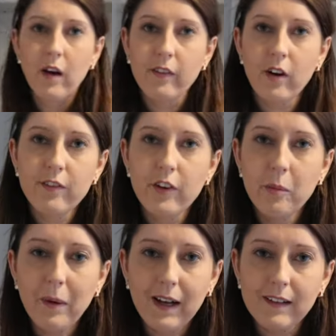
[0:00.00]
I've got a few
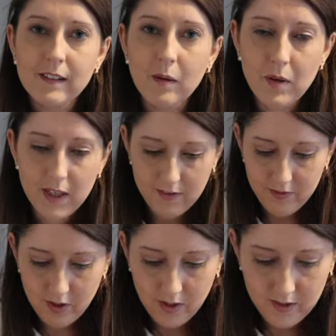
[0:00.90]
bags that I might have a
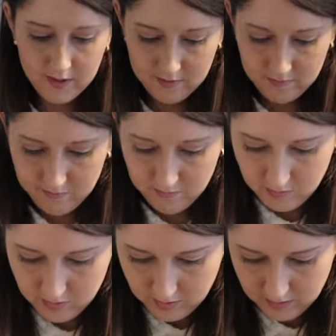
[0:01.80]
look at
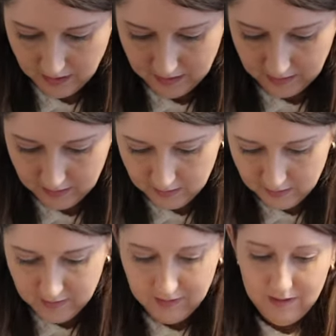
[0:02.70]
selling.
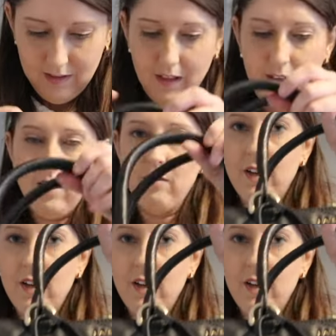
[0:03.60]
If I don't